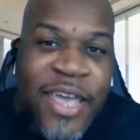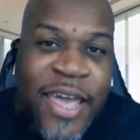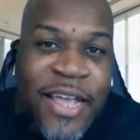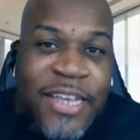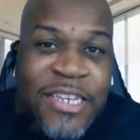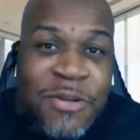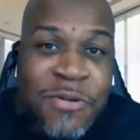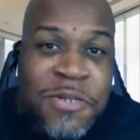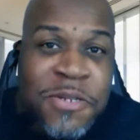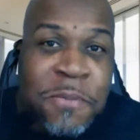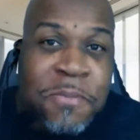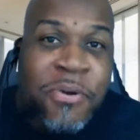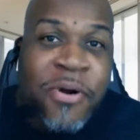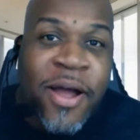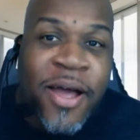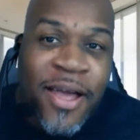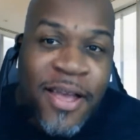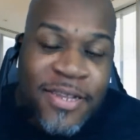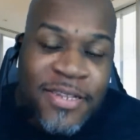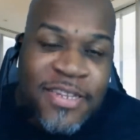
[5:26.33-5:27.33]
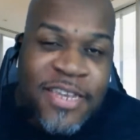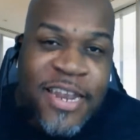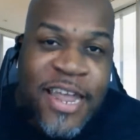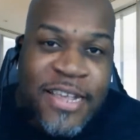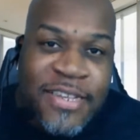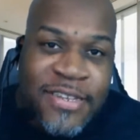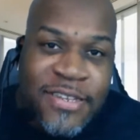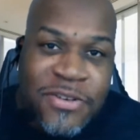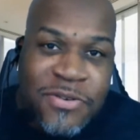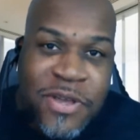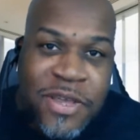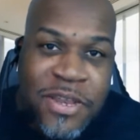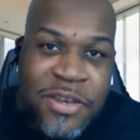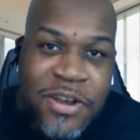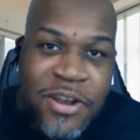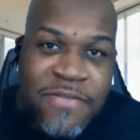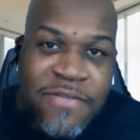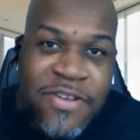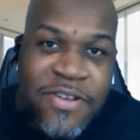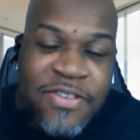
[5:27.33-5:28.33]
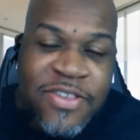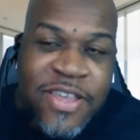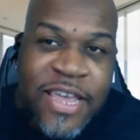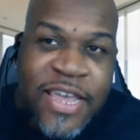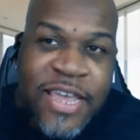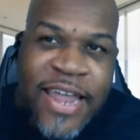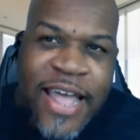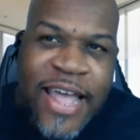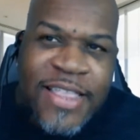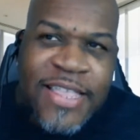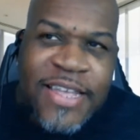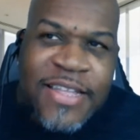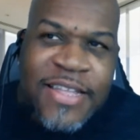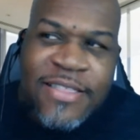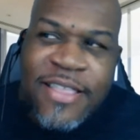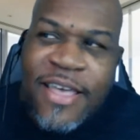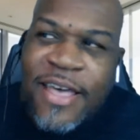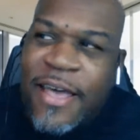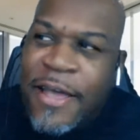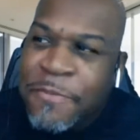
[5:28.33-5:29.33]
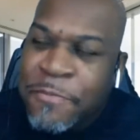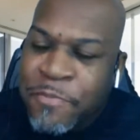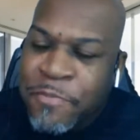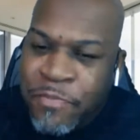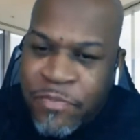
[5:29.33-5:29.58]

and she was surprised that I still get nervous. And I think that,